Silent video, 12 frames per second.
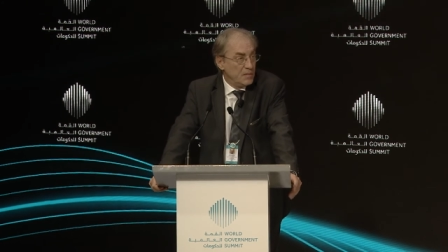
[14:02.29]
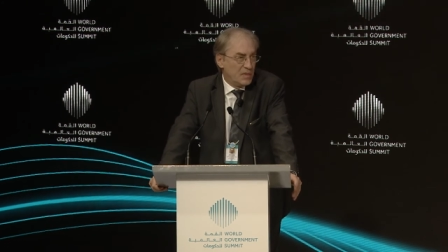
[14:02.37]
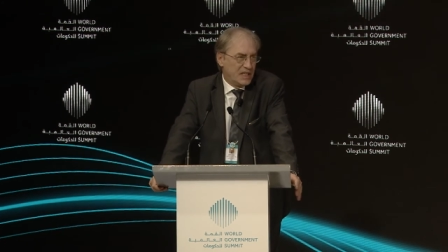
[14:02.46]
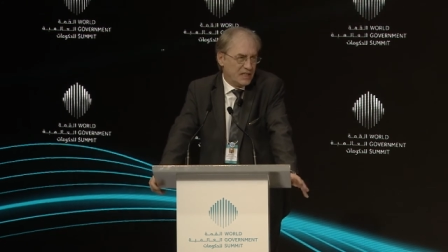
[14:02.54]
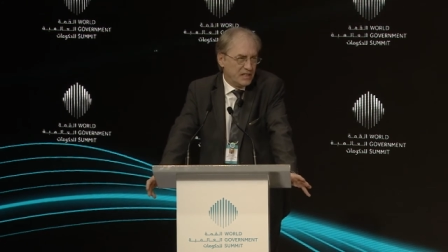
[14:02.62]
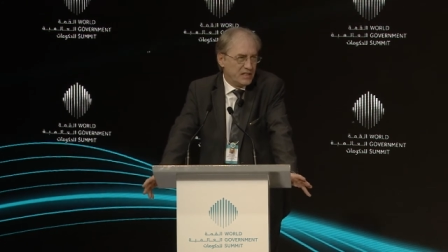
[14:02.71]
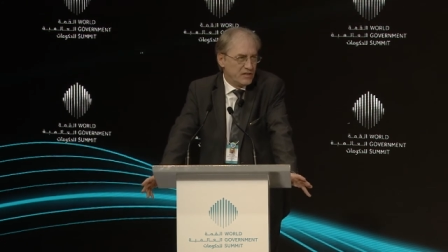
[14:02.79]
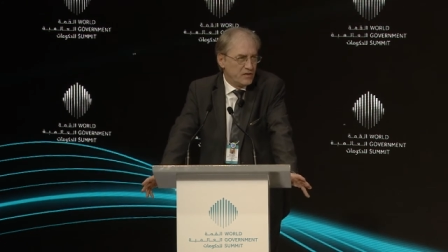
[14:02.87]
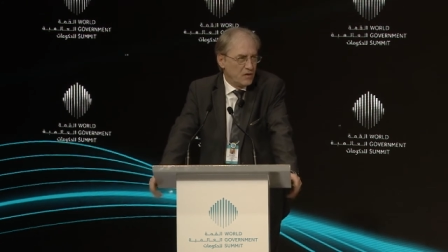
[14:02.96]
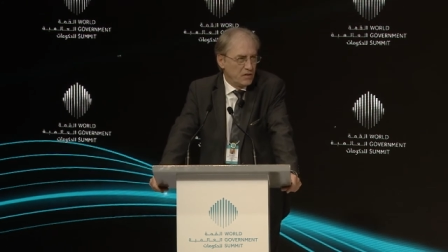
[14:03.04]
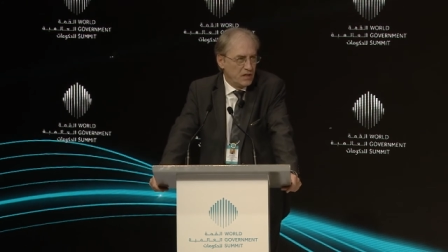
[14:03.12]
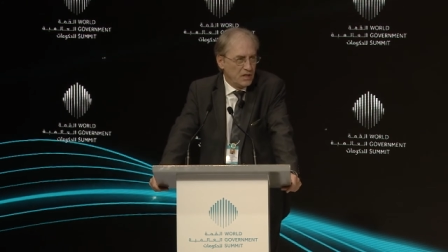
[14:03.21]
But this is
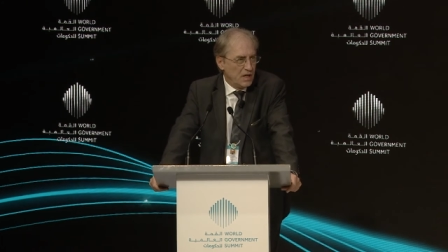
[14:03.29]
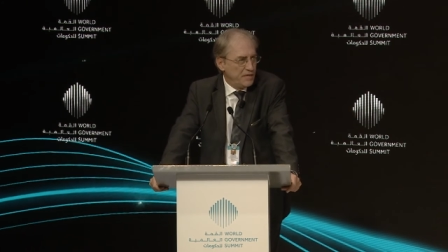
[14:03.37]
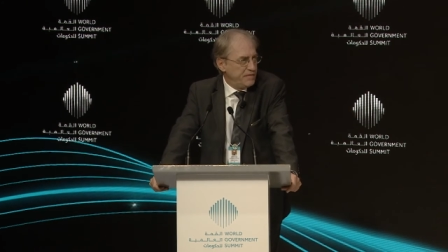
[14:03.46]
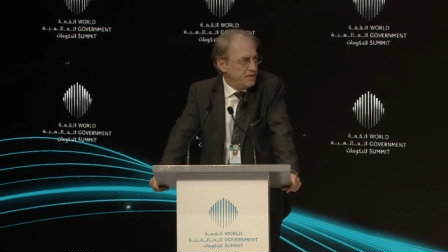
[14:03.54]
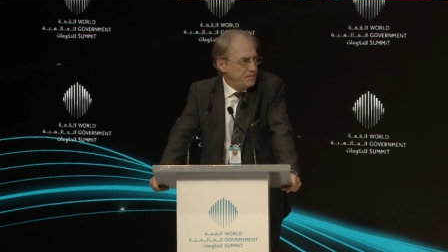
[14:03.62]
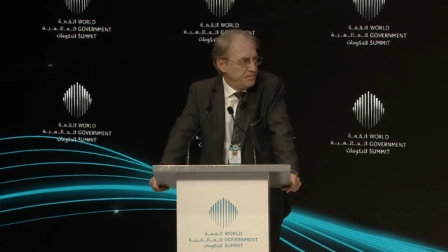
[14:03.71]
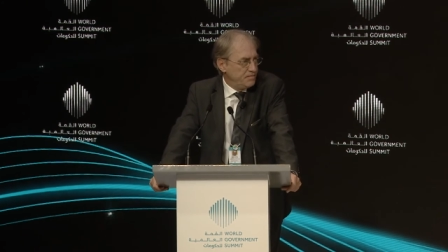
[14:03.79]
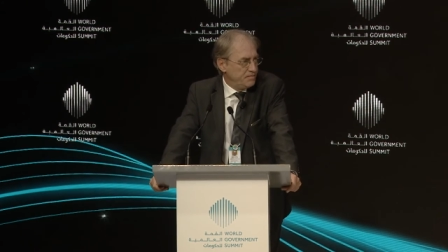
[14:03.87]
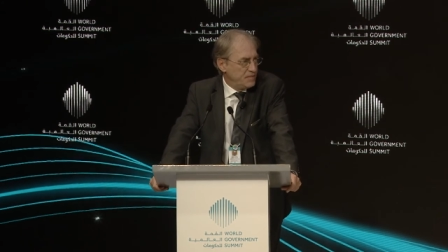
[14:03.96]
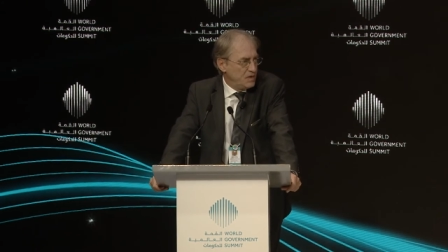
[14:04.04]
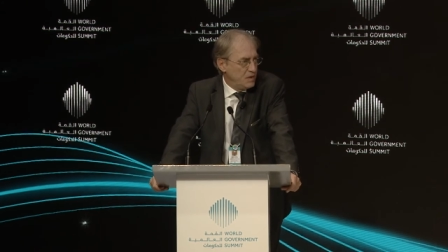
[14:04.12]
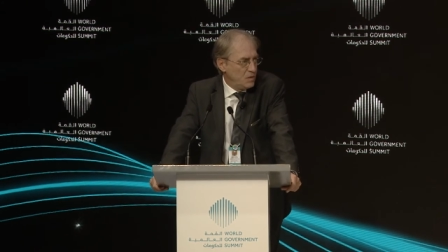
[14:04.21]
not enough.
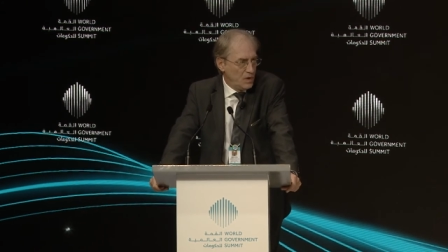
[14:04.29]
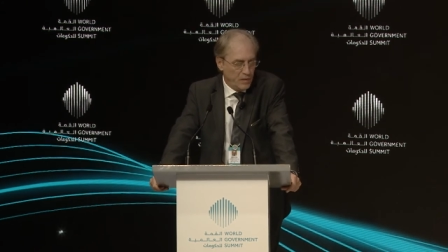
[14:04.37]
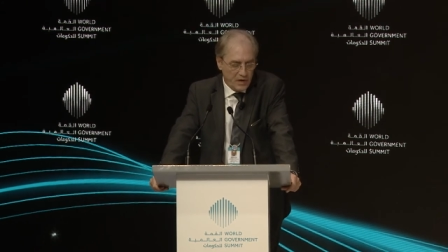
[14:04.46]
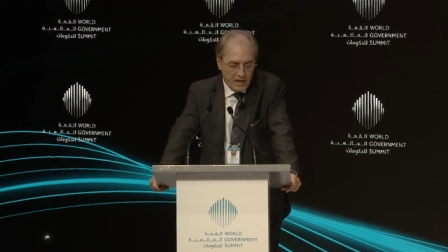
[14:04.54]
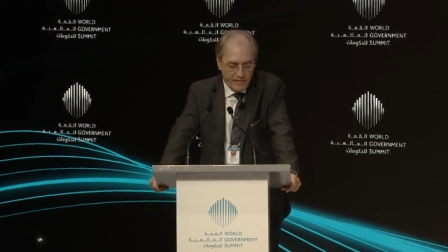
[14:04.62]
We will